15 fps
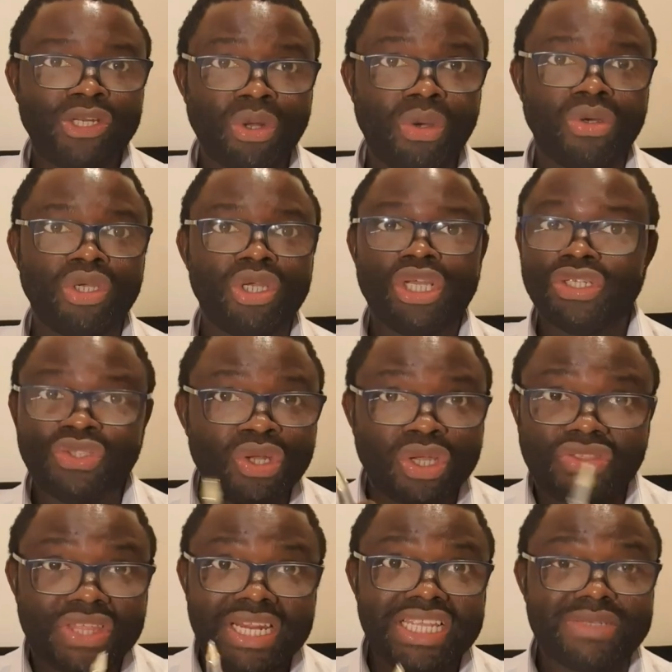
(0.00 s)
No,
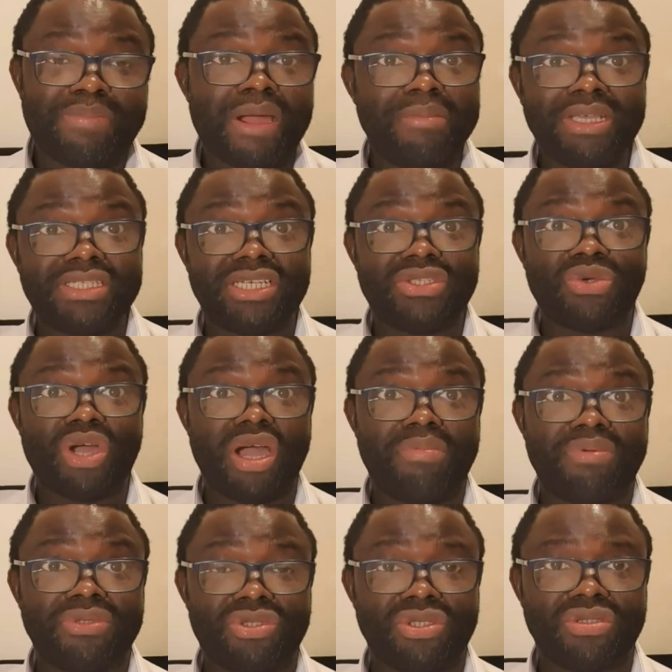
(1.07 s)
nothing is permitted to
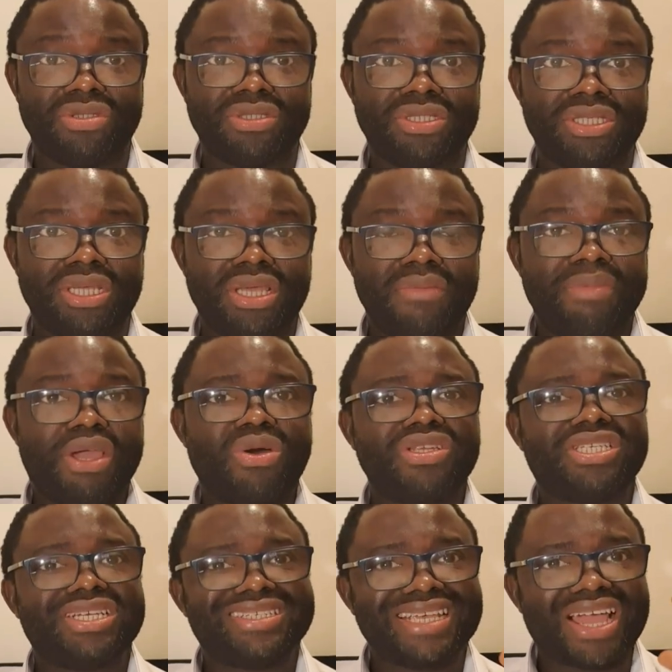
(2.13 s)
happen to you
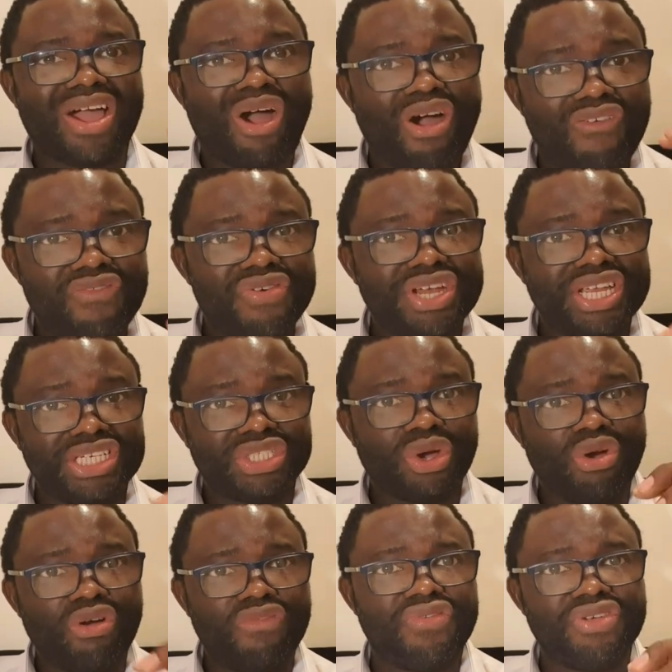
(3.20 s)
because there's a coverage
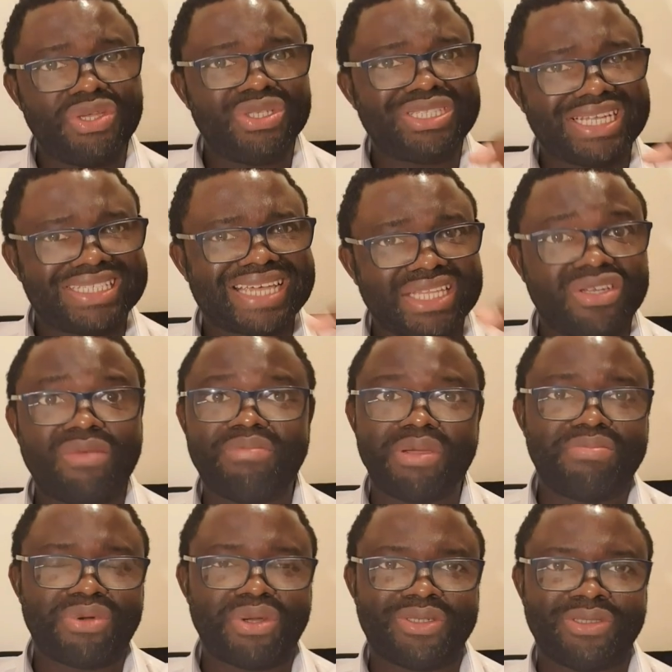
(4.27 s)
over you that cannot be
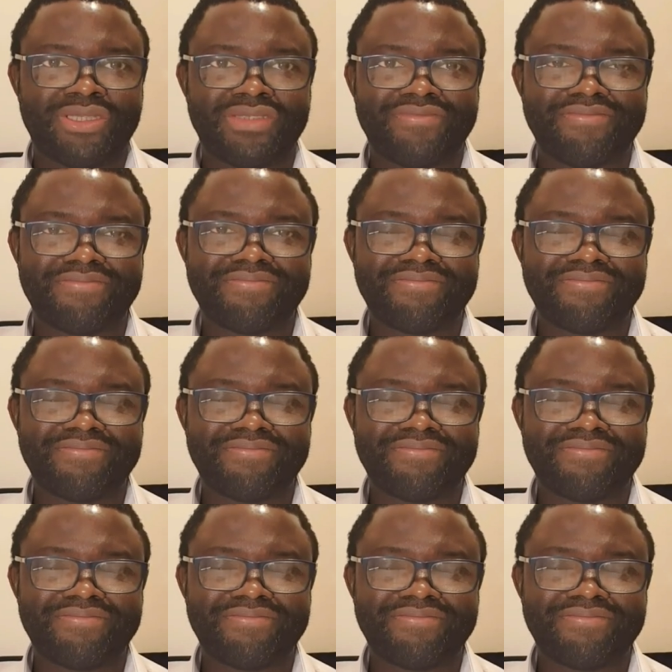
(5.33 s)
broken.